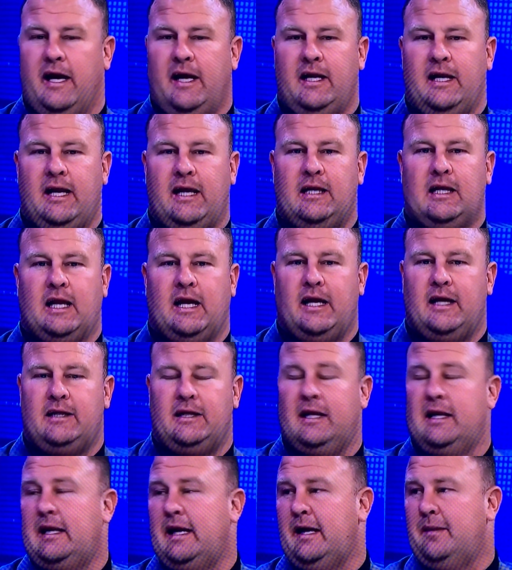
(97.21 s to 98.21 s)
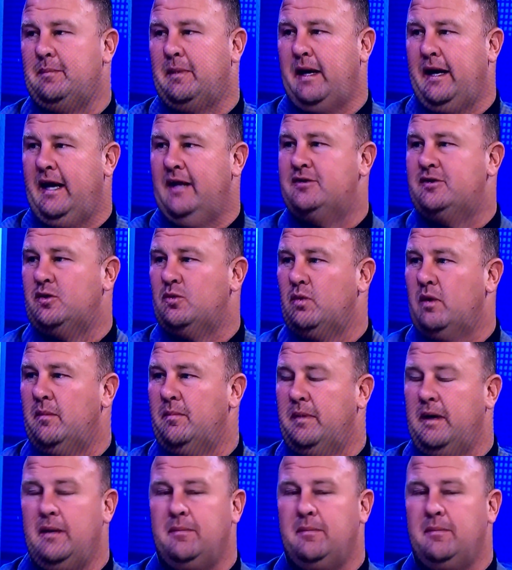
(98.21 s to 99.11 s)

and he didn't like my answer one